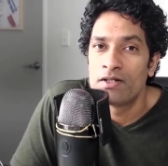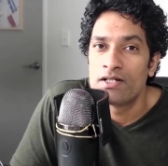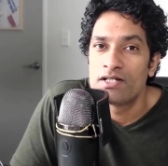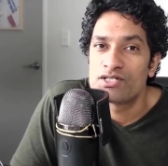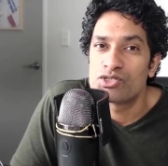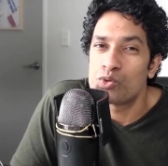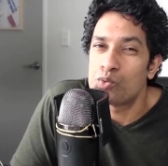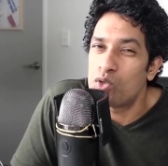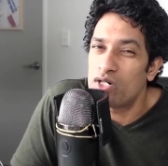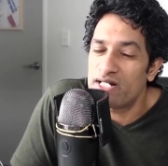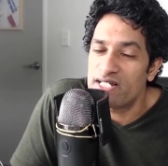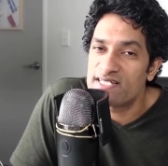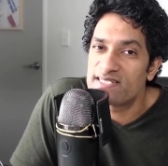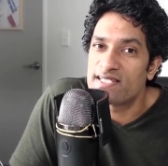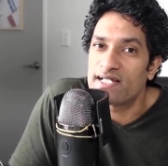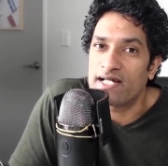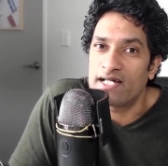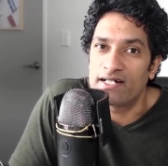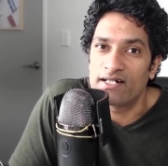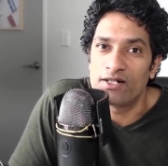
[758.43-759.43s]
So what is
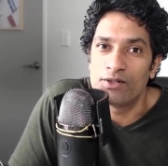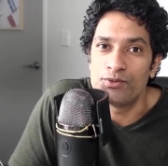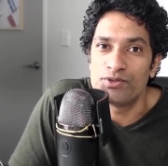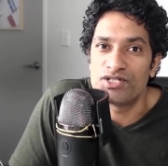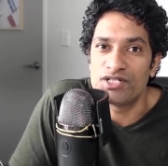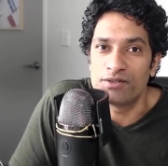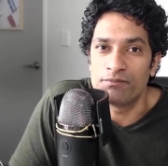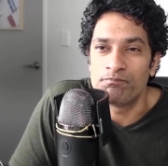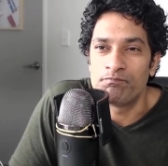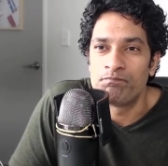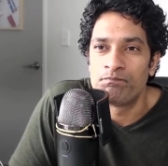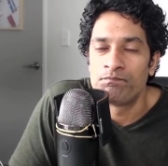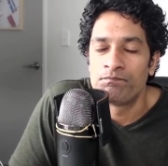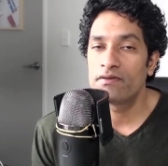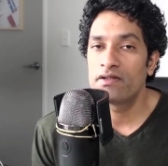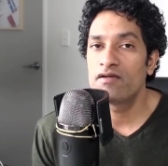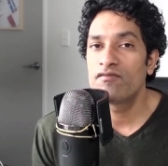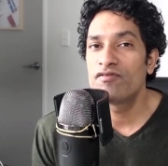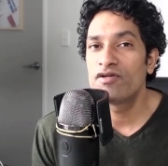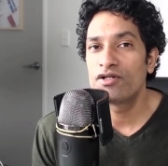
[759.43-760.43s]
the conclusion?
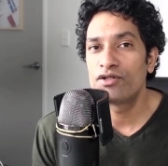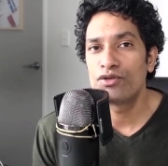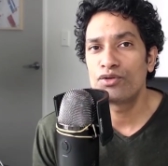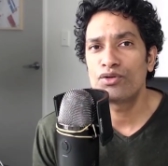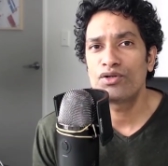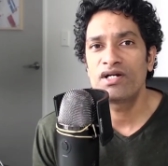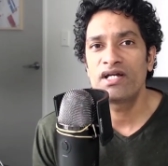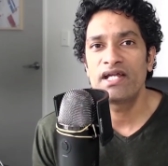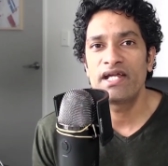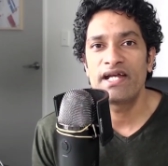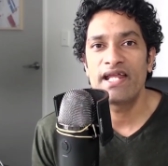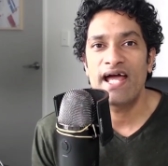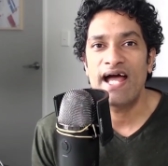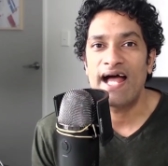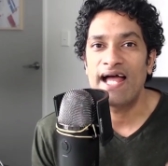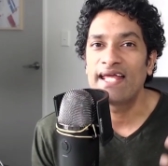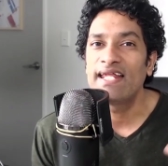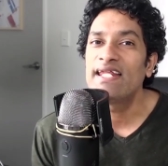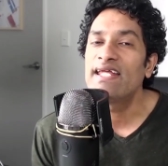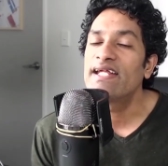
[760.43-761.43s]
if you don't need a
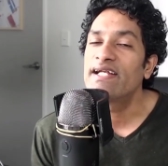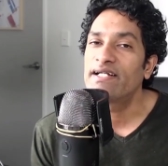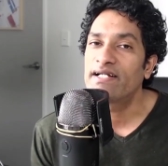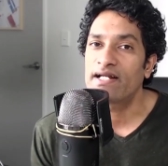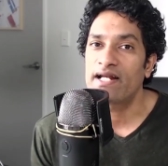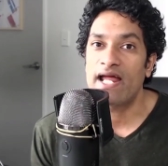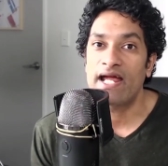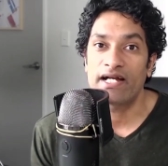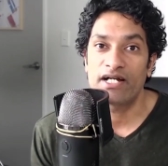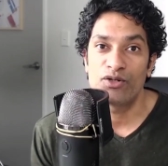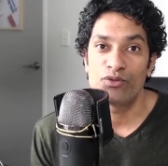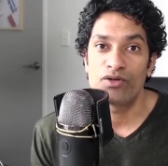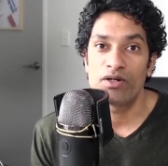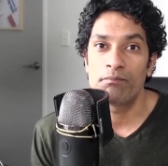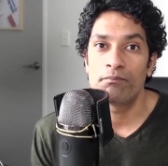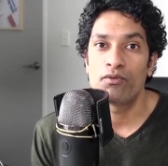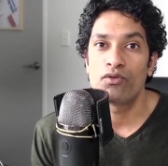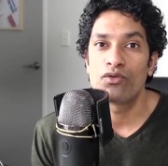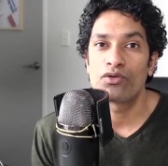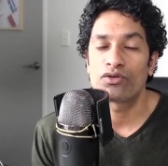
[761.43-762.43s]
highly interactive
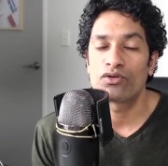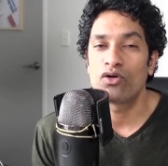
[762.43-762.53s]
report